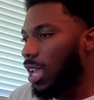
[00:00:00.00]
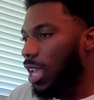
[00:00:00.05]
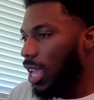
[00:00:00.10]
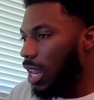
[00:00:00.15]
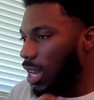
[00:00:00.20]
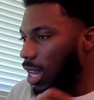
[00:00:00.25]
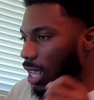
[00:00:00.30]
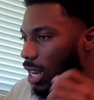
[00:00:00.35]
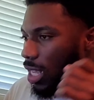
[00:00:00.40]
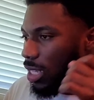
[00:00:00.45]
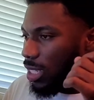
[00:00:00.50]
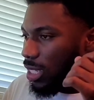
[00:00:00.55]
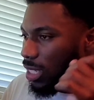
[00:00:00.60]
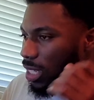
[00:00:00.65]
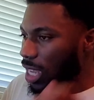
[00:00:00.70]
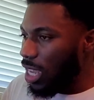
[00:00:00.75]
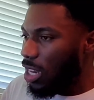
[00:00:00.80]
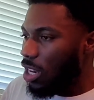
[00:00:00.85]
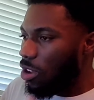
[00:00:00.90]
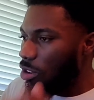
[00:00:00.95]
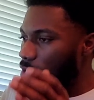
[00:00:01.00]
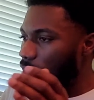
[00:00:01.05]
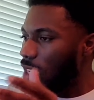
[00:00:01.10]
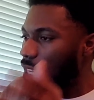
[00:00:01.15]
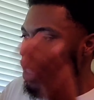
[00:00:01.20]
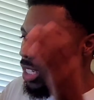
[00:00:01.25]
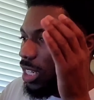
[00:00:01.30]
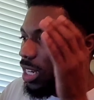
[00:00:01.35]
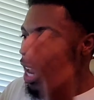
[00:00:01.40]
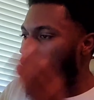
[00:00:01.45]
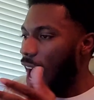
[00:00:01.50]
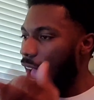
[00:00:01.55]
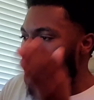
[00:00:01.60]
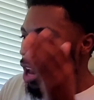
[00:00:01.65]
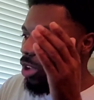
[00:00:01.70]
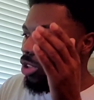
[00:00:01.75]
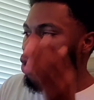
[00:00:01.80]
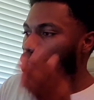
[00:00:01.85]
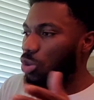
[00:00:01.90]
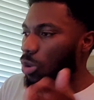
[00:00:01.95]
And then this is Indonesian
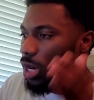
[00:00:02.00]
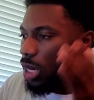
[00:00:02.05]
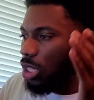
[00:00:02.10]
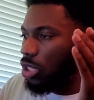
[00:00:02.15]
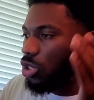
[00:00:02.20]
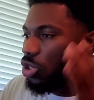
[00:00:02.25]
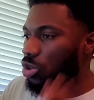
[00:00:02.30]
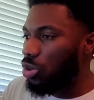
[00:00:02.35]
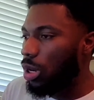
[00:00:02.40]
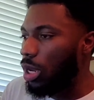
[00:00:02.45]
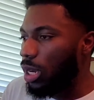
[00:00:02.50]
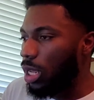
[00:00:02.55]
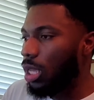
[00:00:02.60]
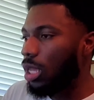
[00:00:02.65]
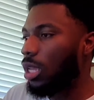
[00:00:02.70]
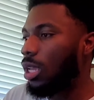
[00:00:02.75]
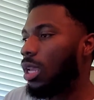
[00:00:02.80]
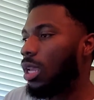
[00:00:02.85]
Idol 2020.